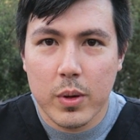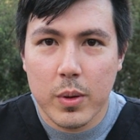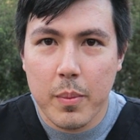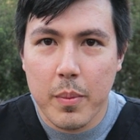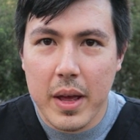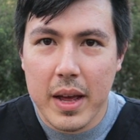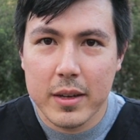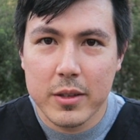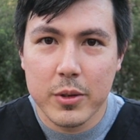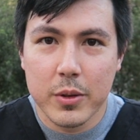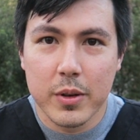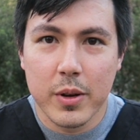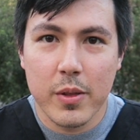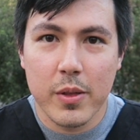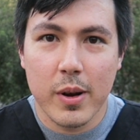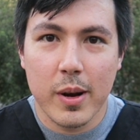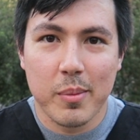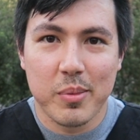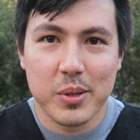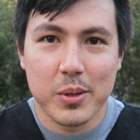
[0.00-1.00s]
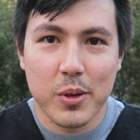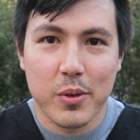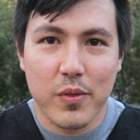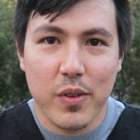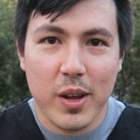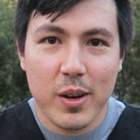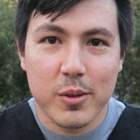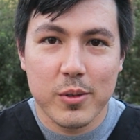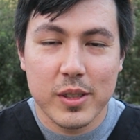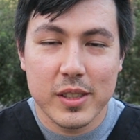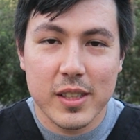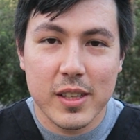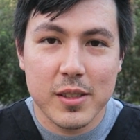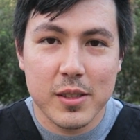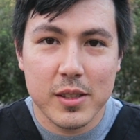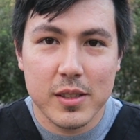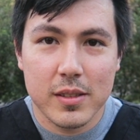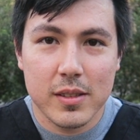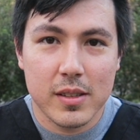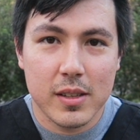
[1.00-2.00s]
welcome back to another episode of Auto
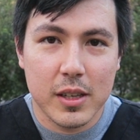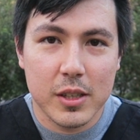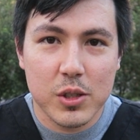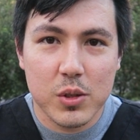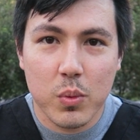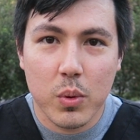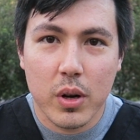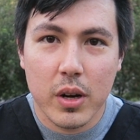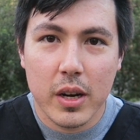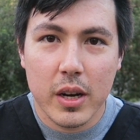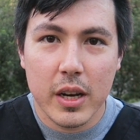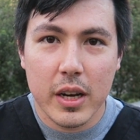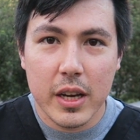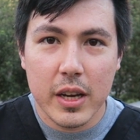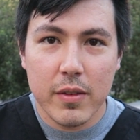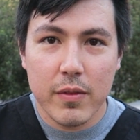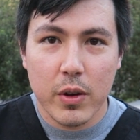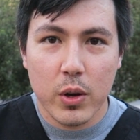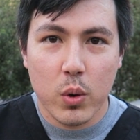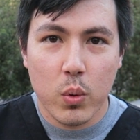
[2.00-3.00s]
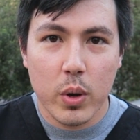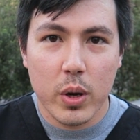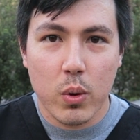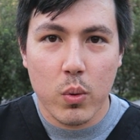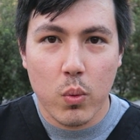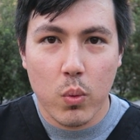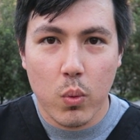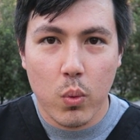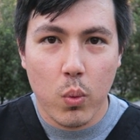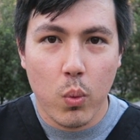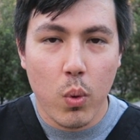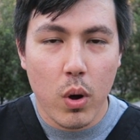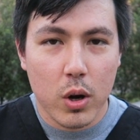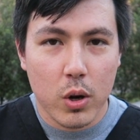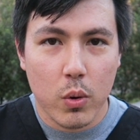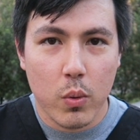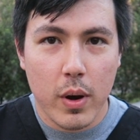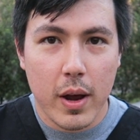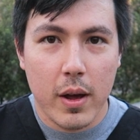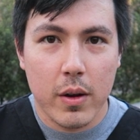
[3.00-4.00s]
Existence. Just wanted to give a quick
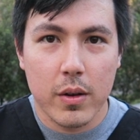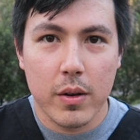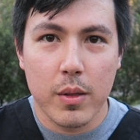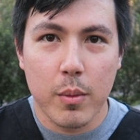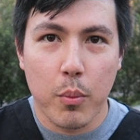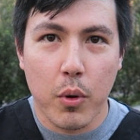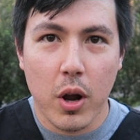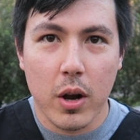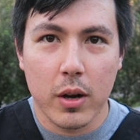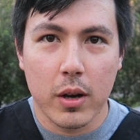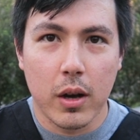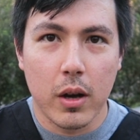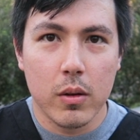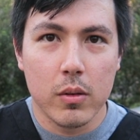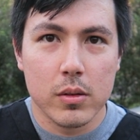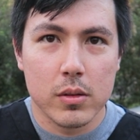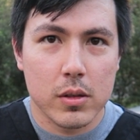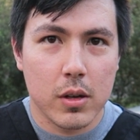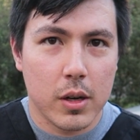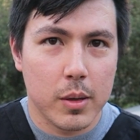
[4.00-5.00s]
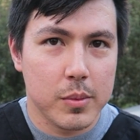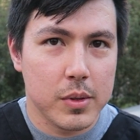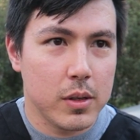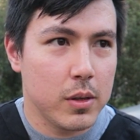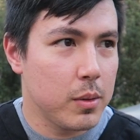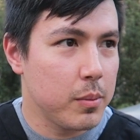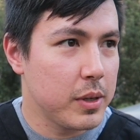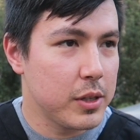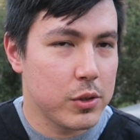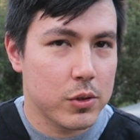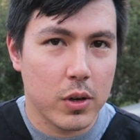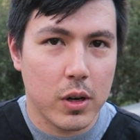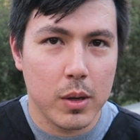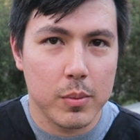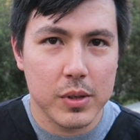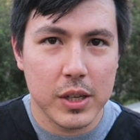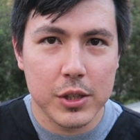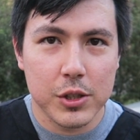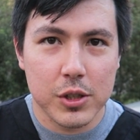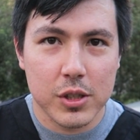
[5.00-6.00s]
walk around of the Bronco. Sorry, I'm still in my
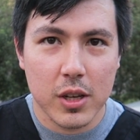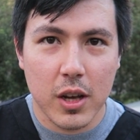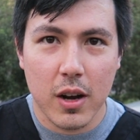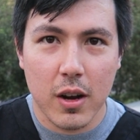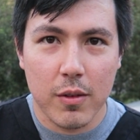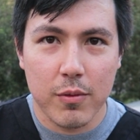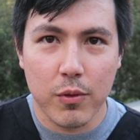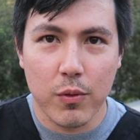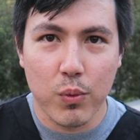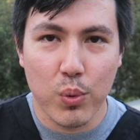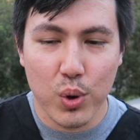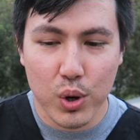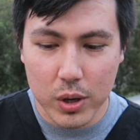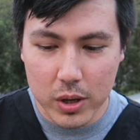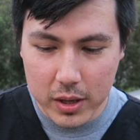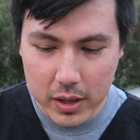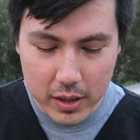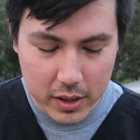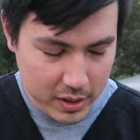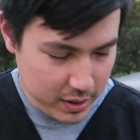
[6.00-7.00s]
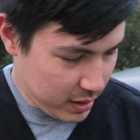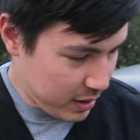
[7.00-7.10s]
scrubs, I just got off of work.